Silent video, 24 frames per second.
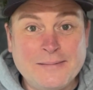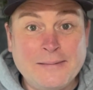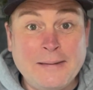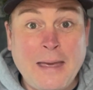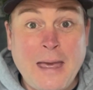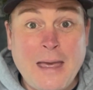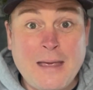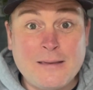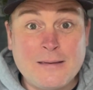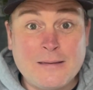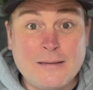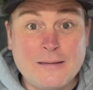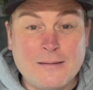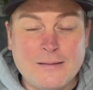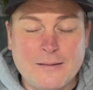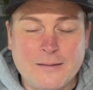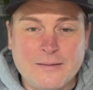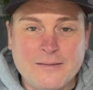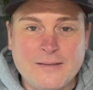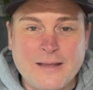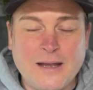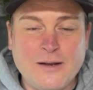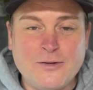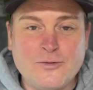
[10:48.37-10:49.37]
Yes,
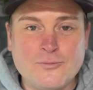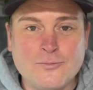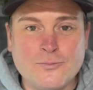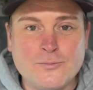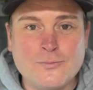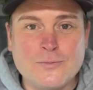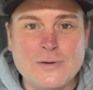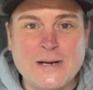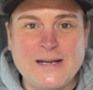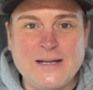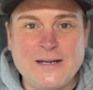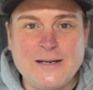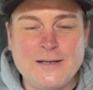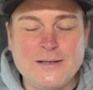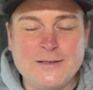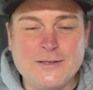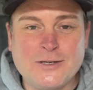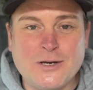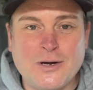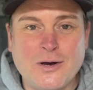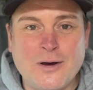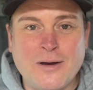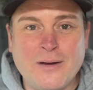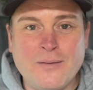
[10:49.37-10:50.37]
that dreaded
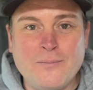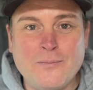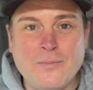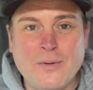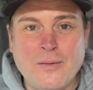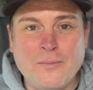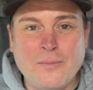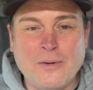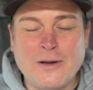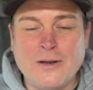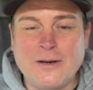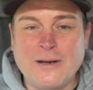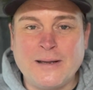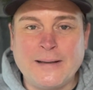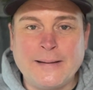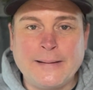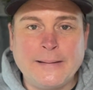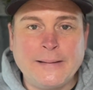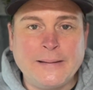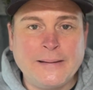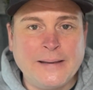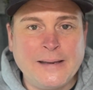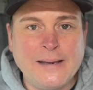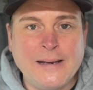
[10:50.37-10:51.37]
time when we've got to
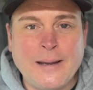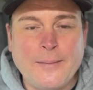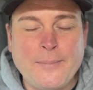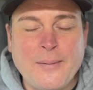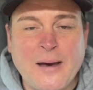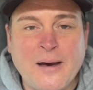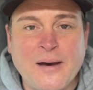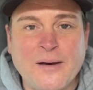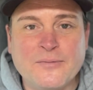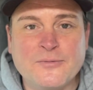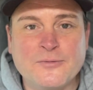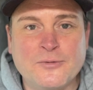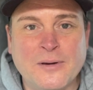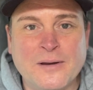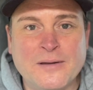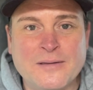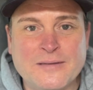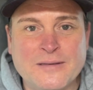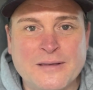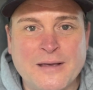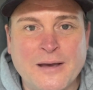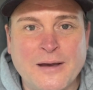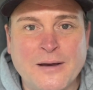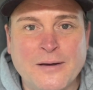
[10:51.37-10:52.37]
clean up after
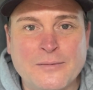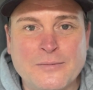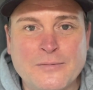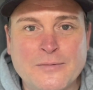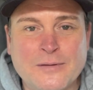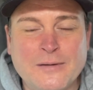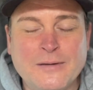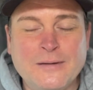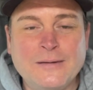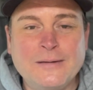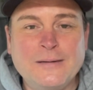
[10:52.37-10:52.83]
ourselves.